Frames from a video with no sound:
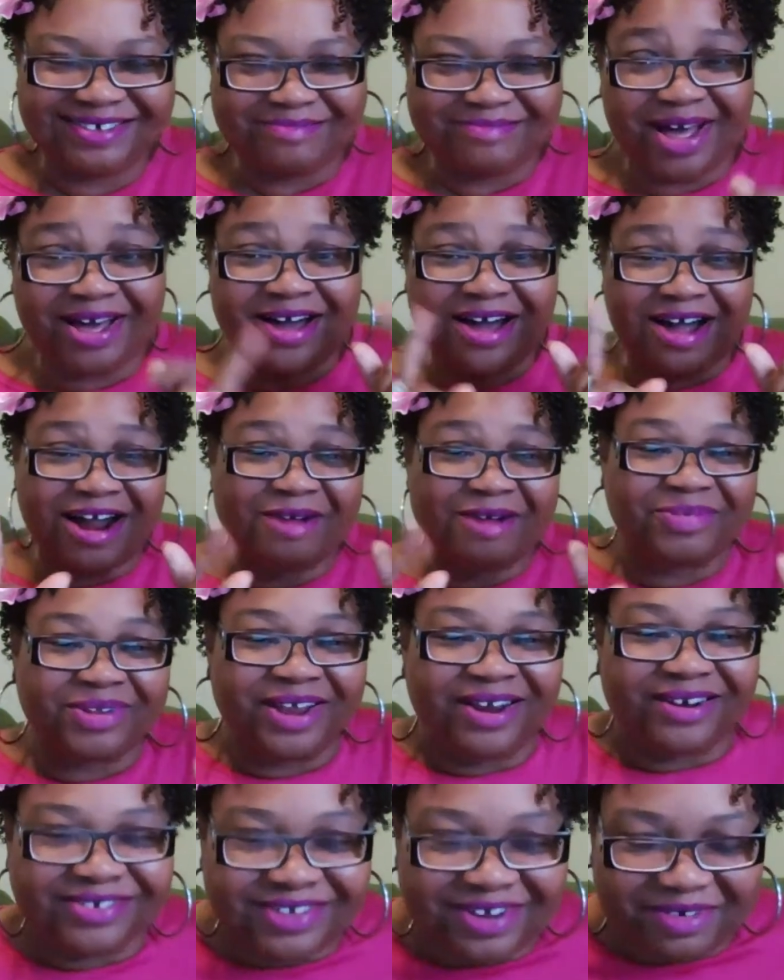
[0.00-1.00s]
My card
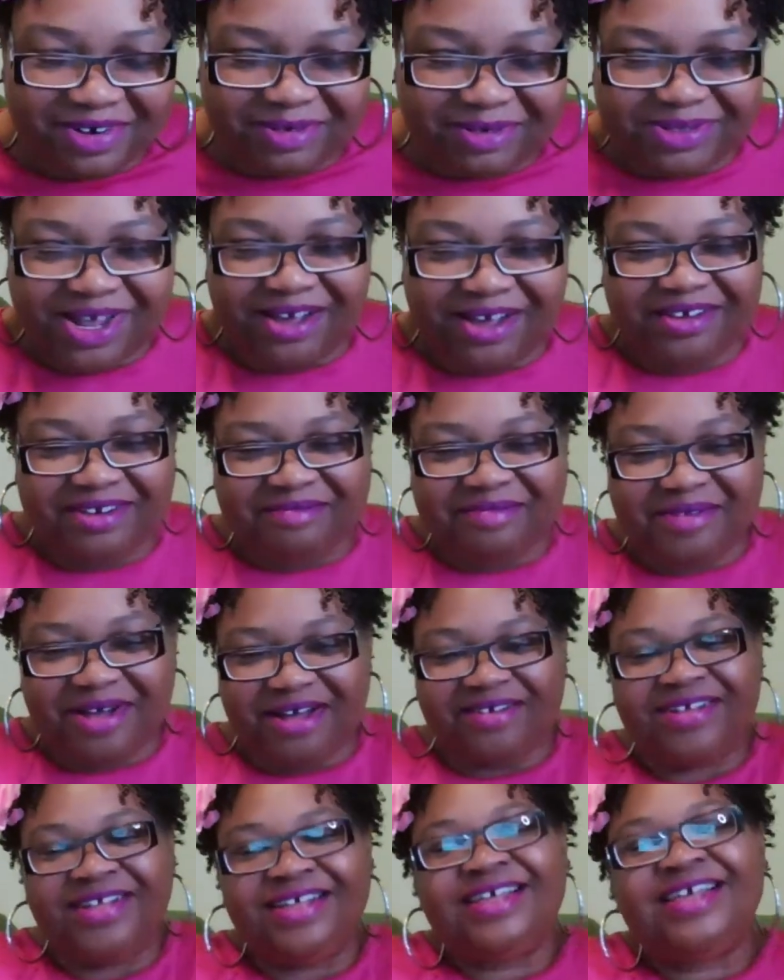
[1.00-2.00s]
players know what I'm talking
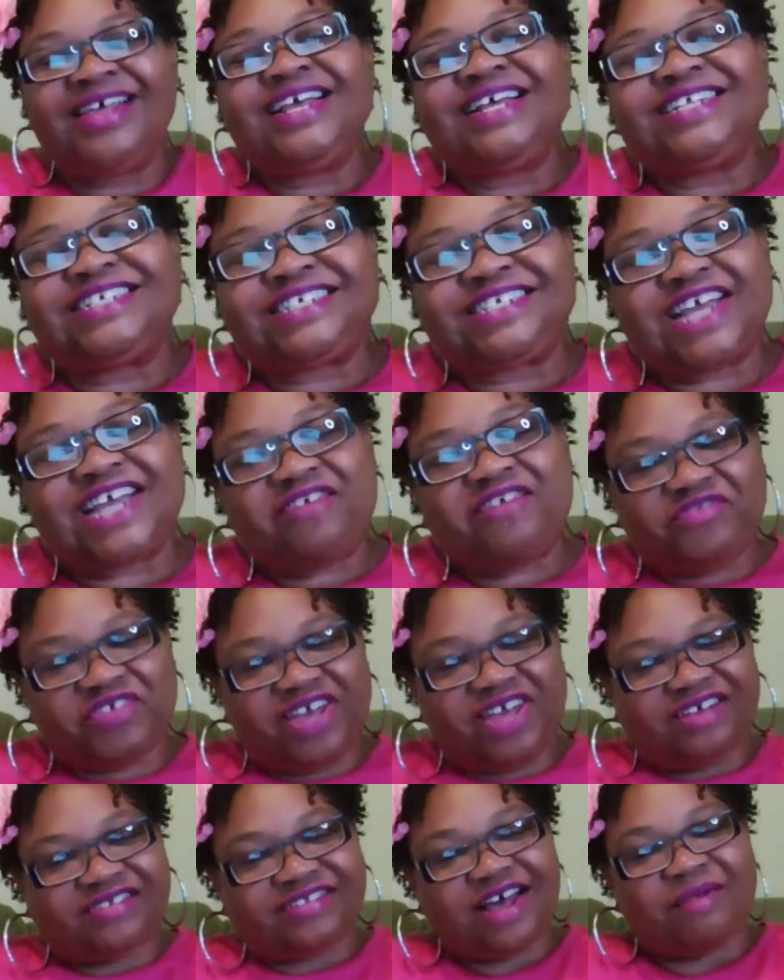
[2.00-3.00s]
about. Jeffrey
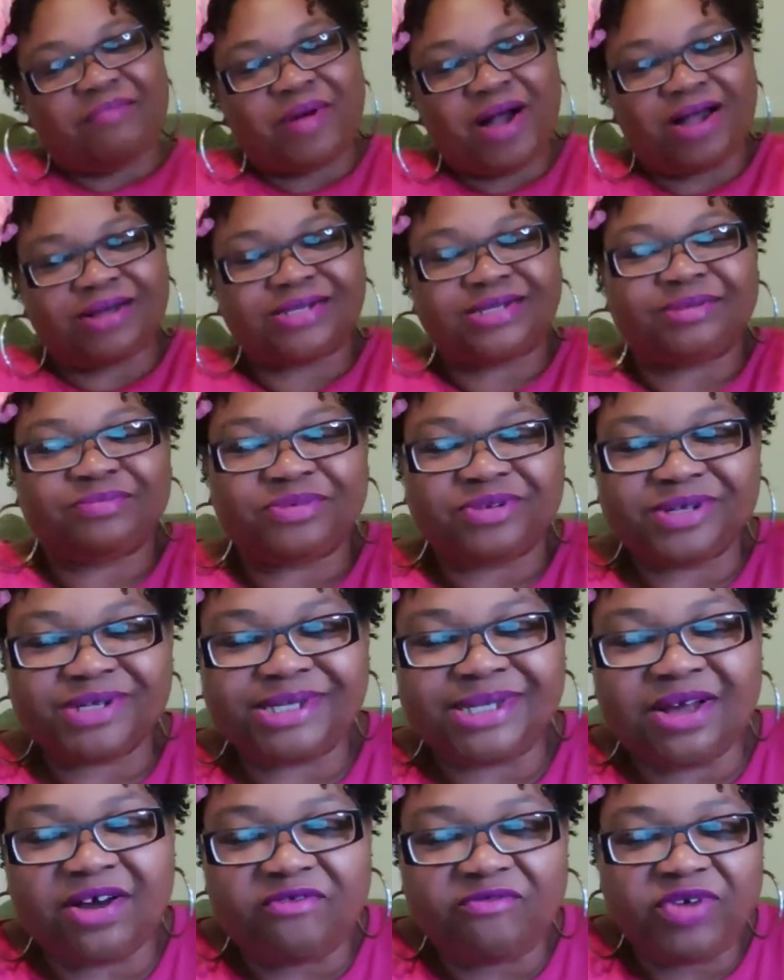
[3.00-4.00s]
is our possible,
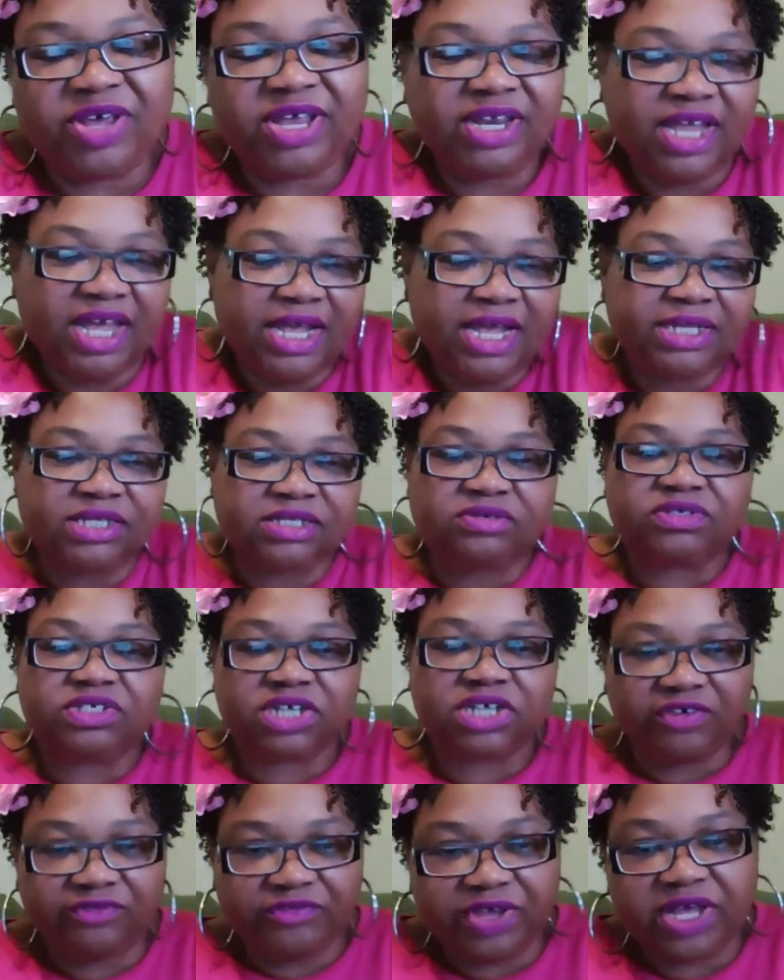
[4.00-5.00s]
so we need to.
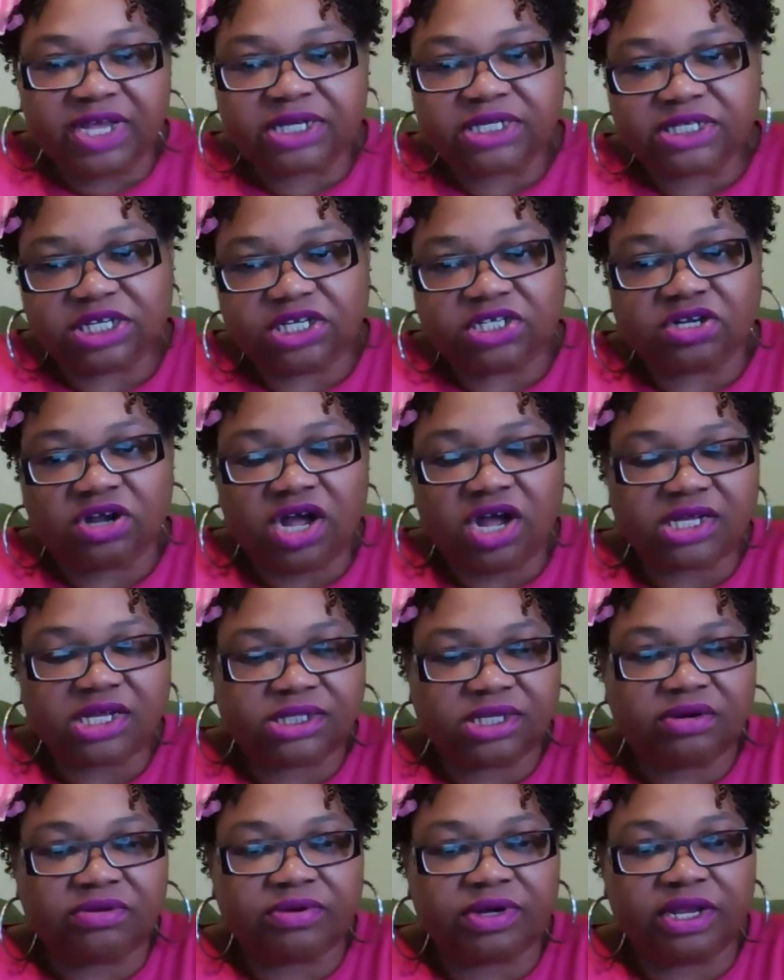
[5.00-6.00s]
Jeffrey can teach
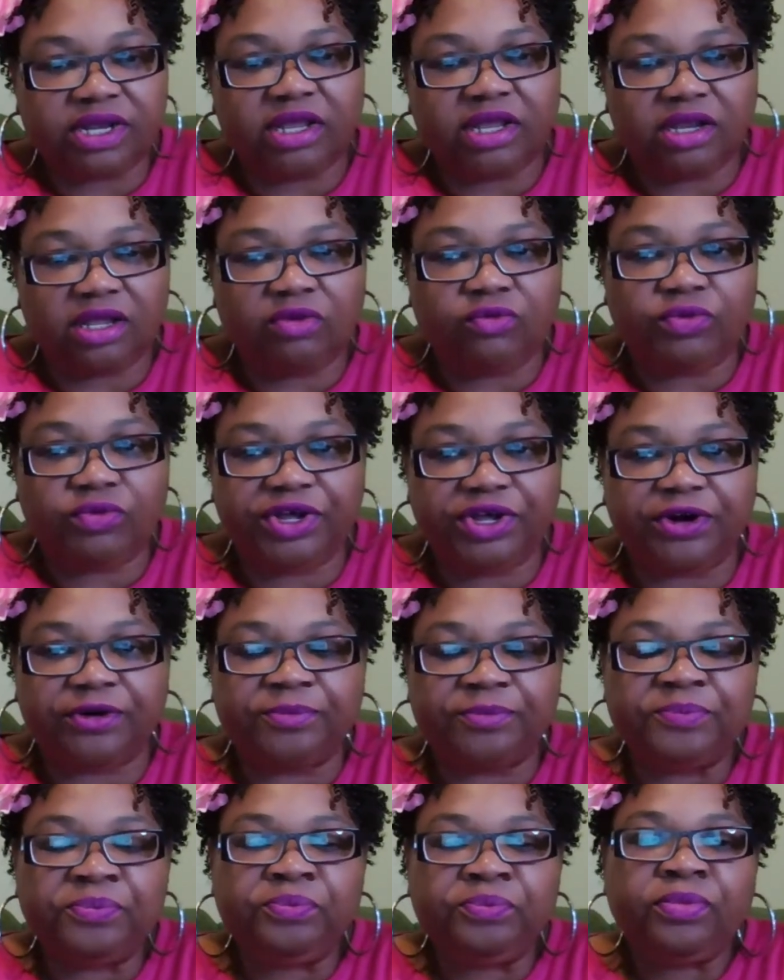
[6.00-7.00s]
also, and he will.